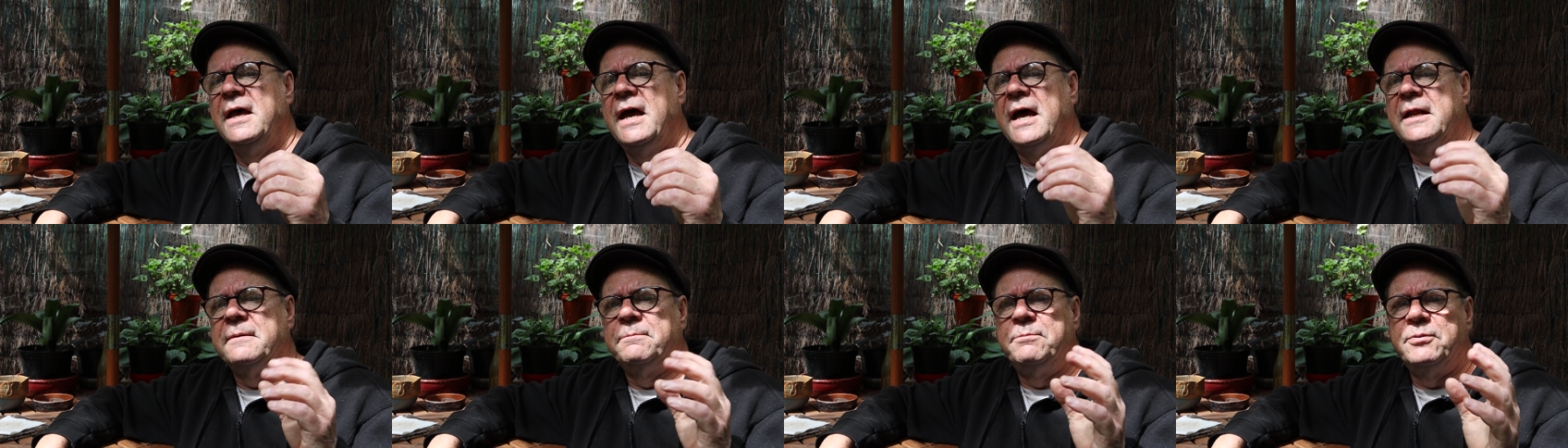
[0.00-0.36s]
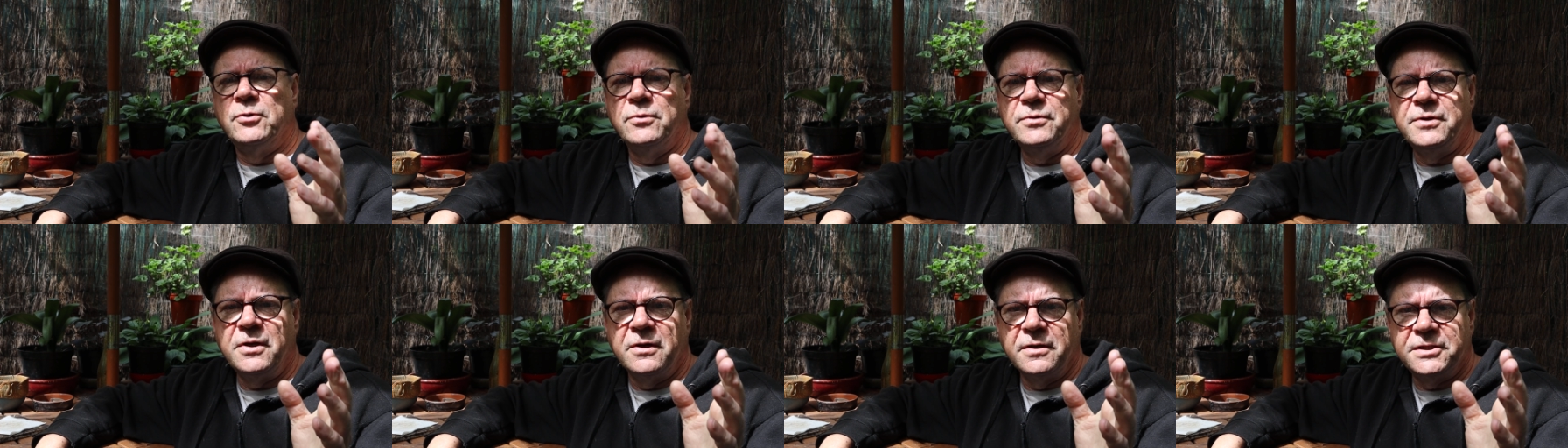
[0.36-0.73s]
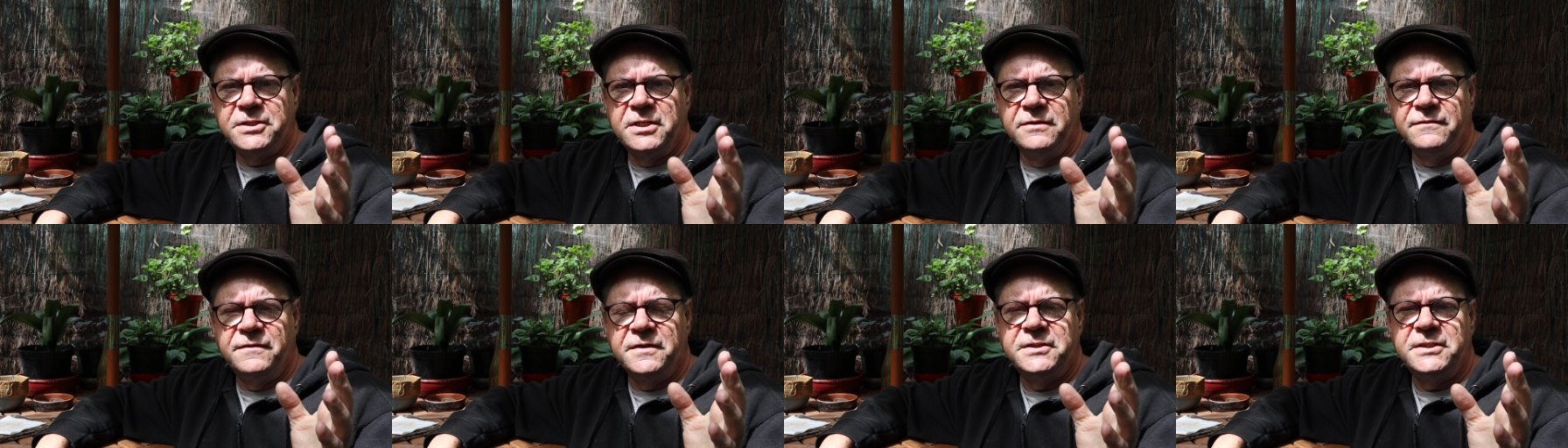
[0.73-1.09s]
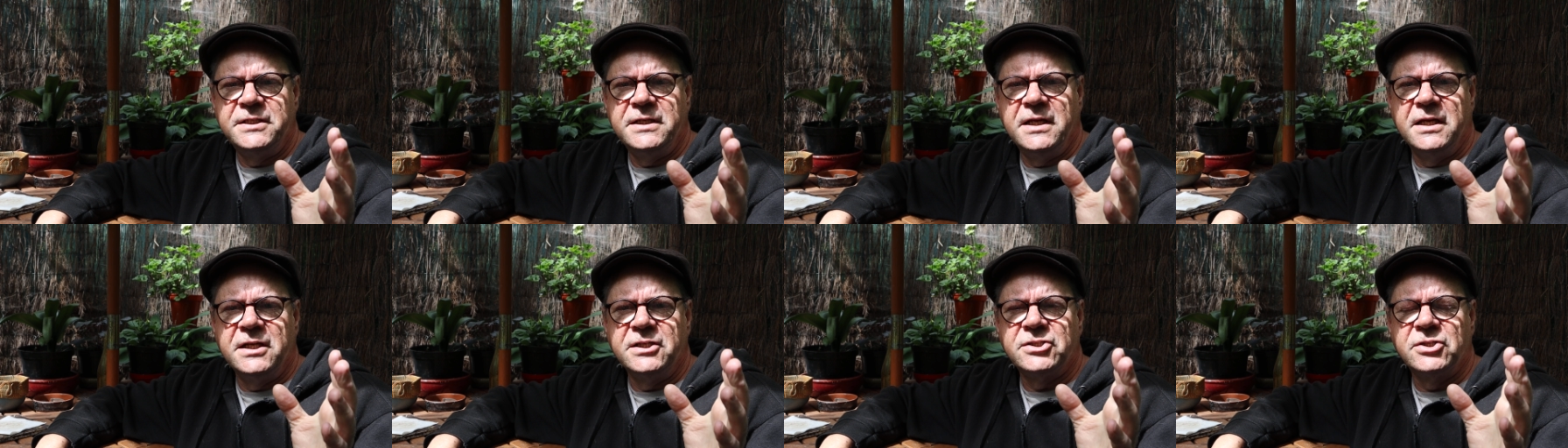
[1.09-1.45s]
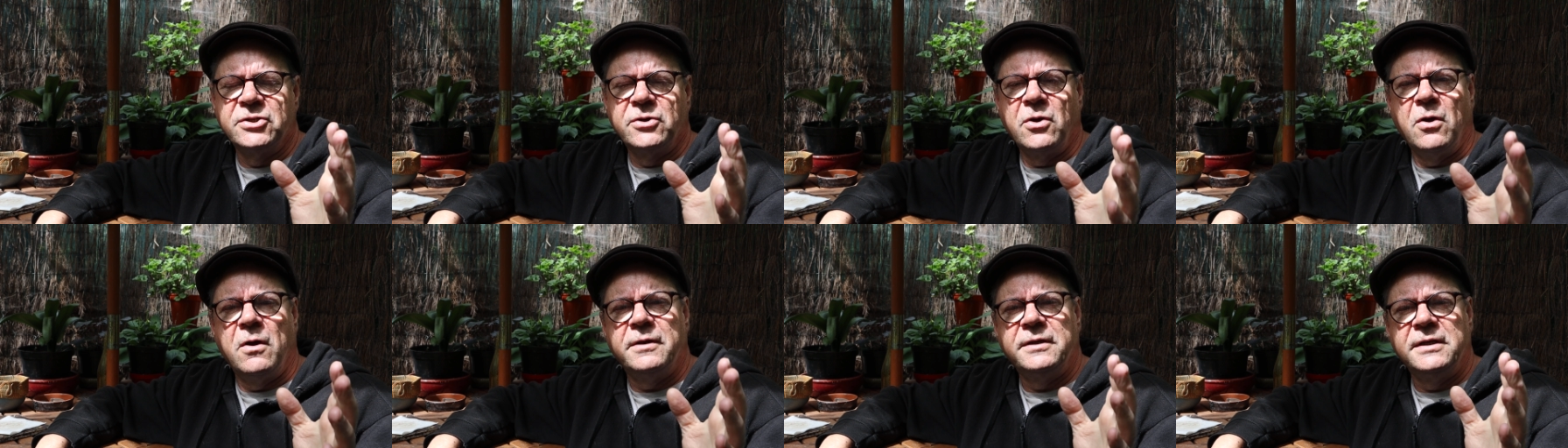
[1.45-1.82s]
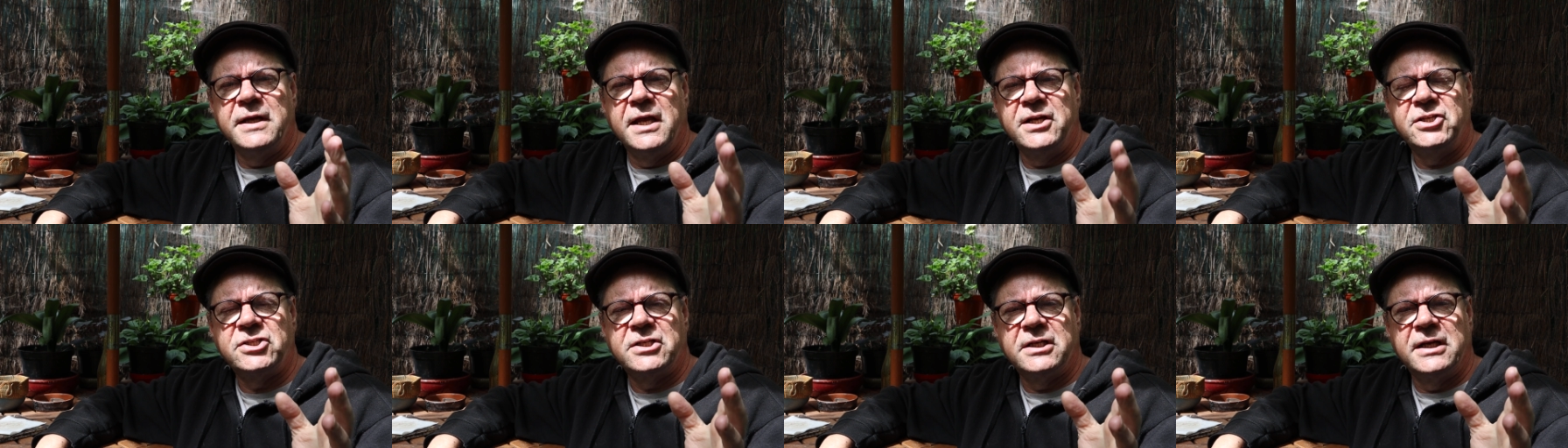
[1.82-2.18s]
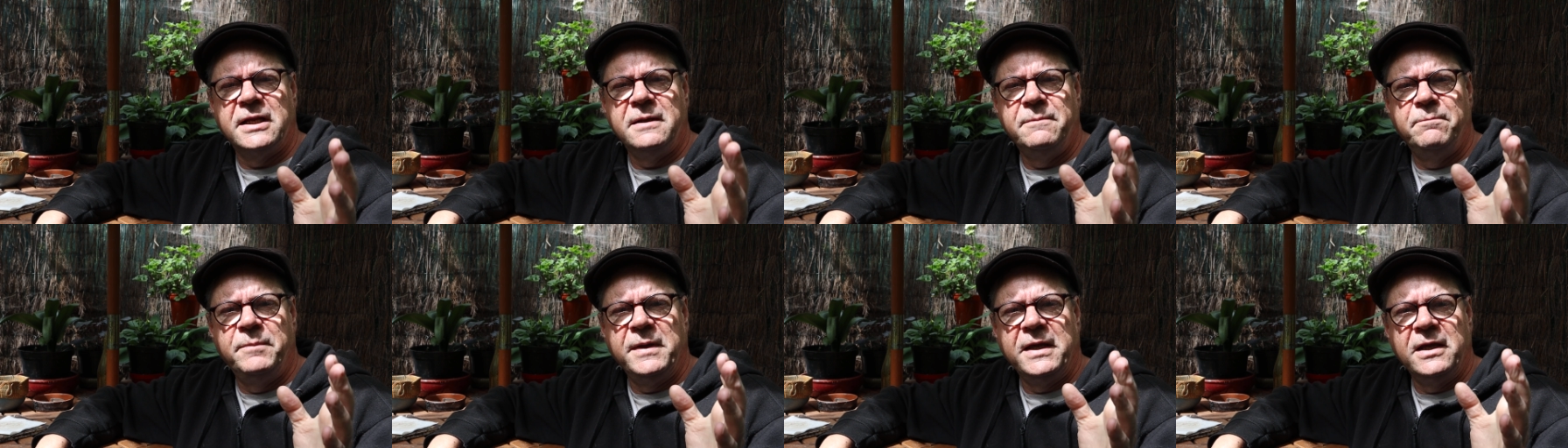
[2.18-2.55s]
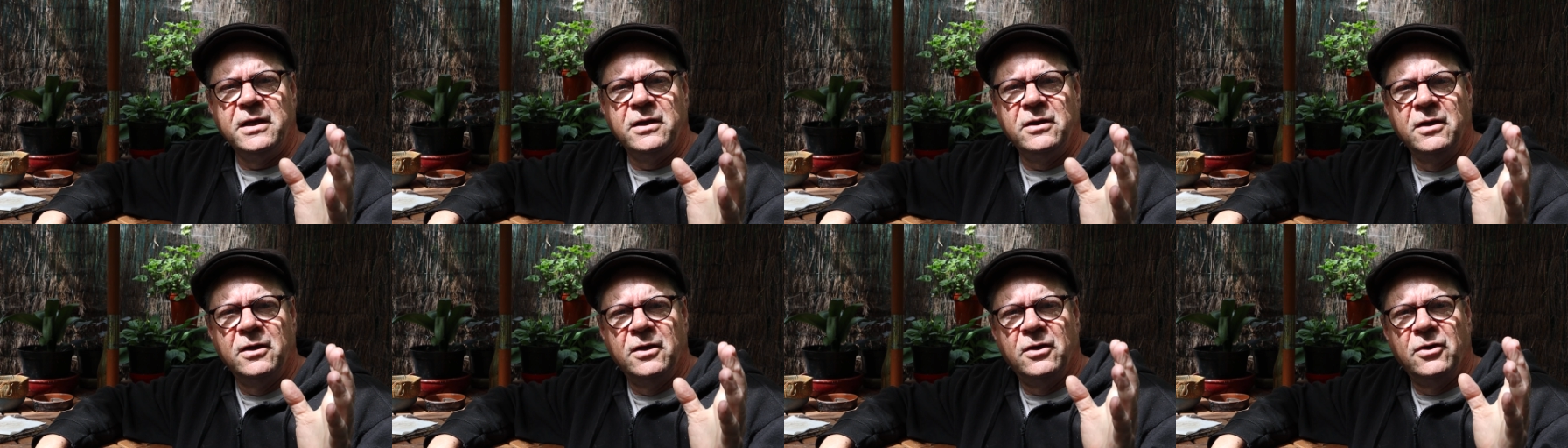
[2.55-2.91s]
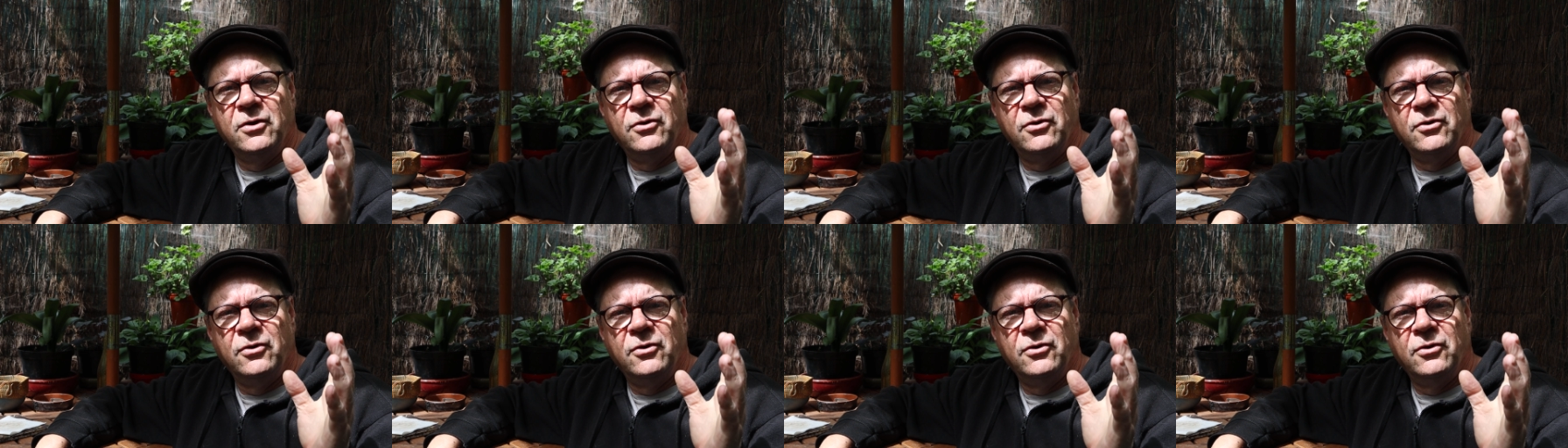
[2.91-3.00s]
And productivity is not necessarily being